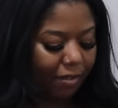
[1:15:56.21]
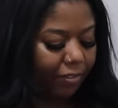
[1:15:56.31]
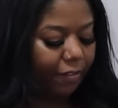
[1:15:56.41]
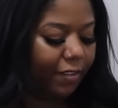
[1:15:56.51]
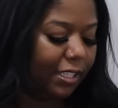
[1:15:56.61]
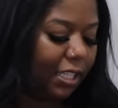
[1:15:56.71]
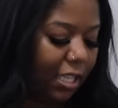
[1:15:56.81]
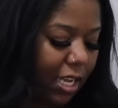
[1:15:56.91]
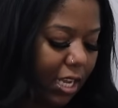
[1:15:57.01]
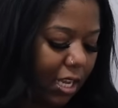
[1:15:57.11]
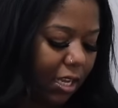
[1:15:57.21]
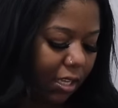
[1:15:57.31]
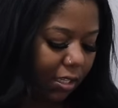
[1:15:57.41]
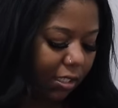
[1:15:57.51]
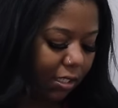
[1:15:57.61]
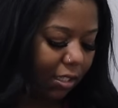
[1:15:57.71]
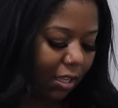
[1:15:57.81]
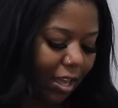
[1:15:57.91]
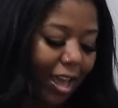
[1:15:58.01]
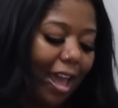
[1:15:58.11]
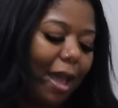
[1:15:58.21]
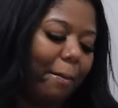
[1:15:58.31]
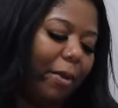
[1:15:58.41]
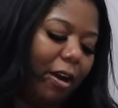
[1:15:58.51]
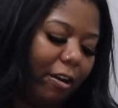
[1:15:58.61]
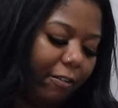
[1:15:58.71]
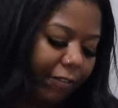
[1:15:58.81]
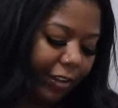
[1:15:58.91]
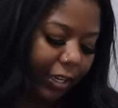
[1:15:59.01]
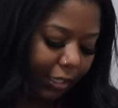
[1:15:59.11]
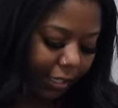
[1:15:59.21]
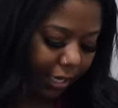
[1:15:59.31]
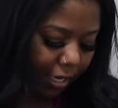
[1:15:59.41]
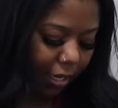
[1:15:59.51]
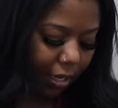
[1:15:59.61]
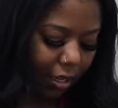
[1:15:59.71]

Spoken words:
foot fits in these perfectly.